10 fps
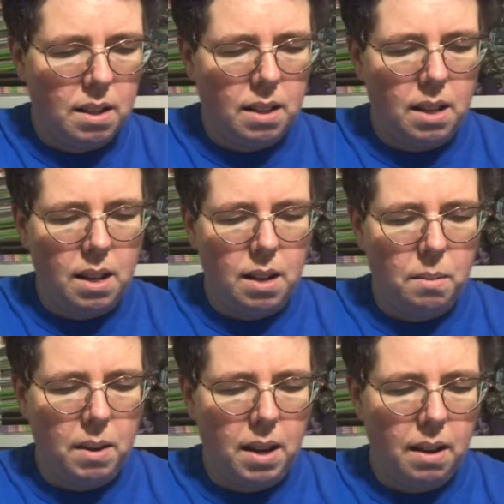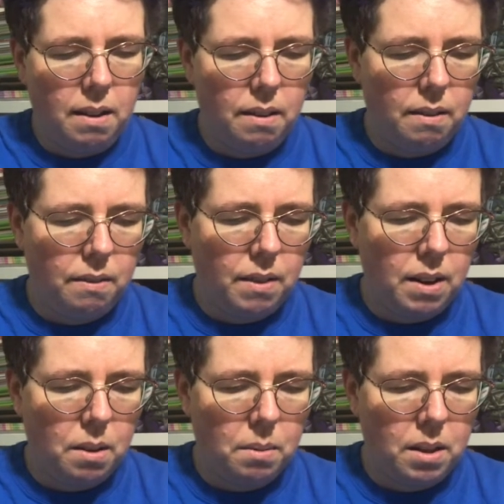Then we have
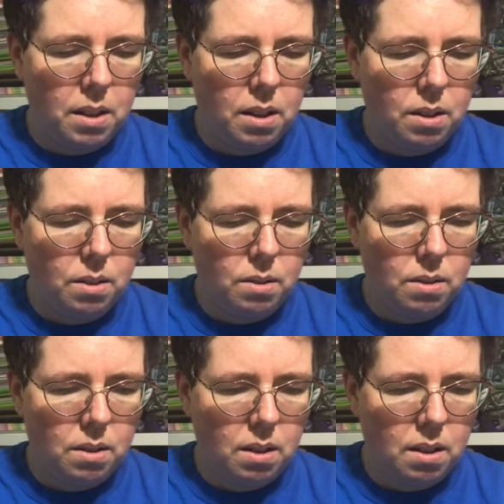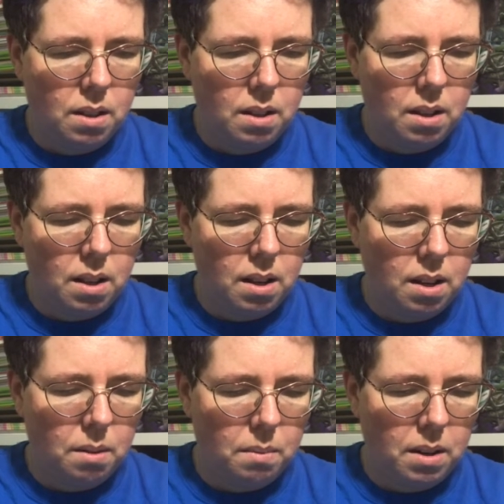another one of those,
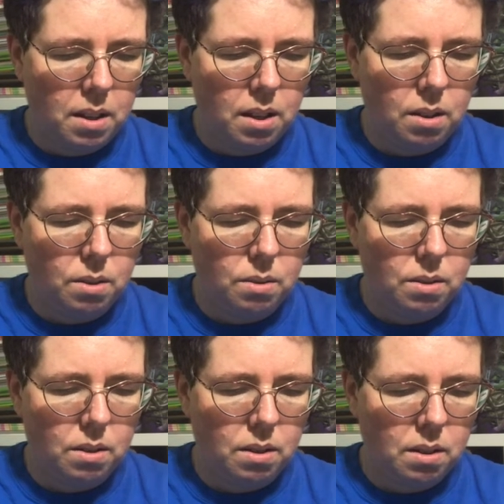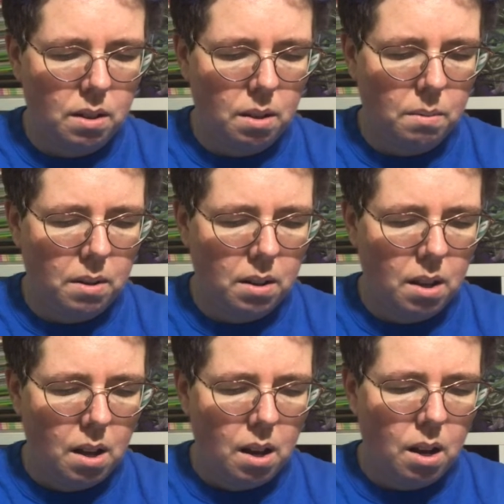another one of those, another one of,
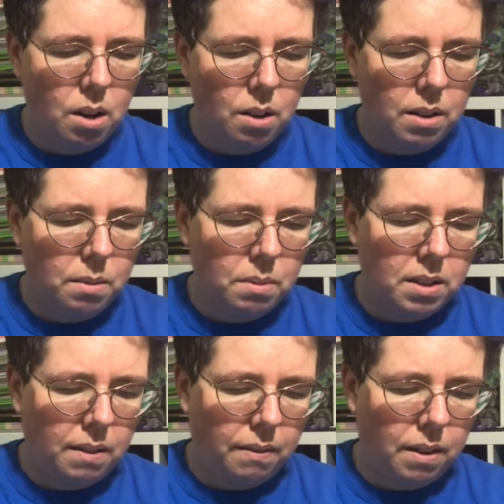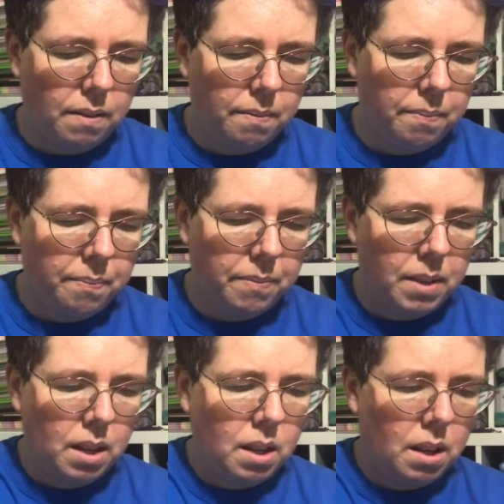oh no, this one's different.
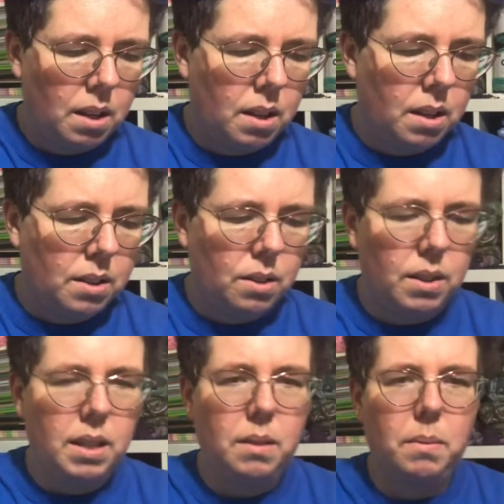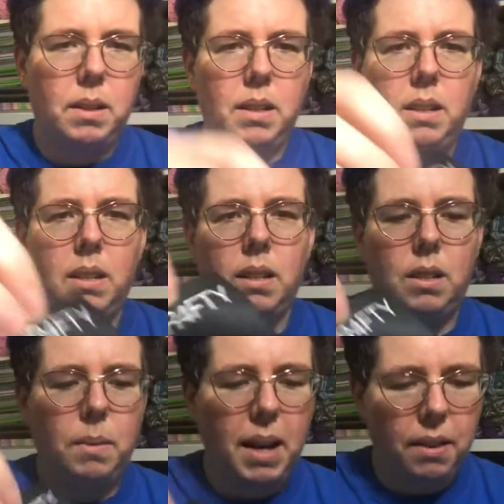So this one,
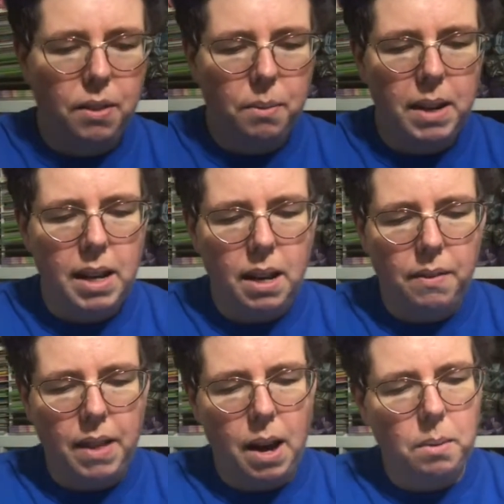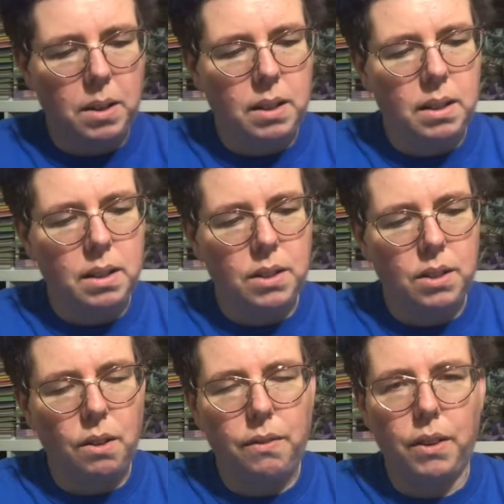so we had three of that one, the
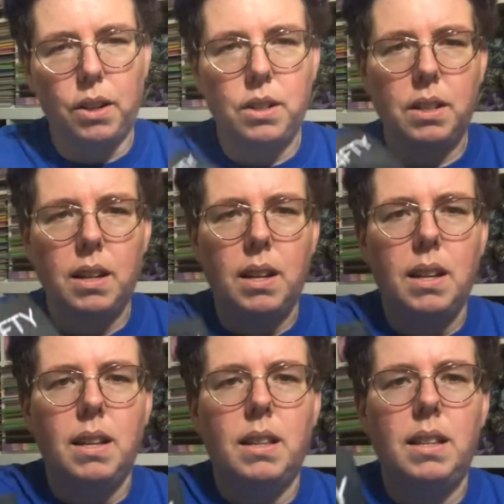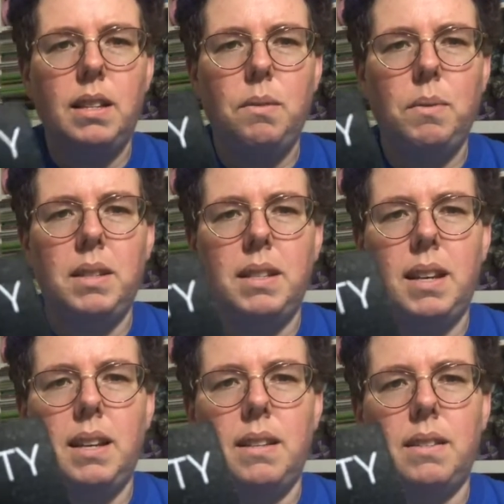sew first. This one
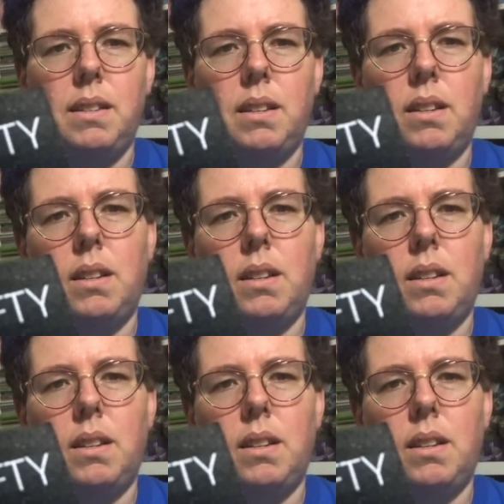says